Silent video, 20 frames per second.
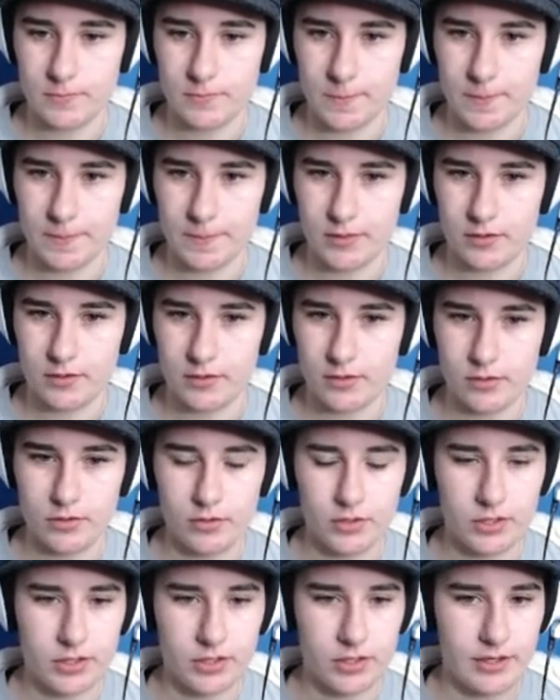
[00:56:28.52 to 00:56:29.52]
You're gonna grab
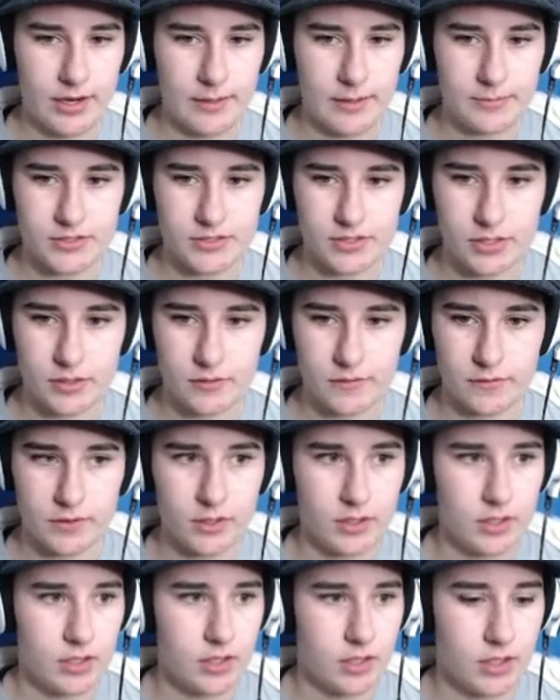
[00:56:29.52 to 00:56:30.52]
a serve.
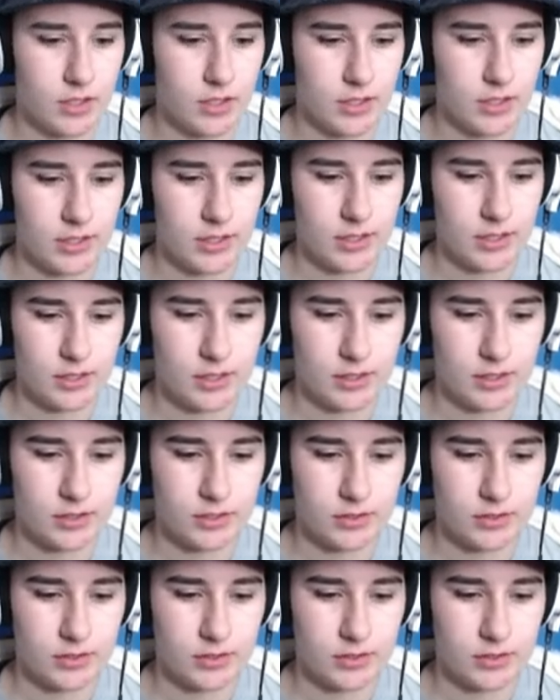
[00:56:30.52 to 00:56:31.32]
And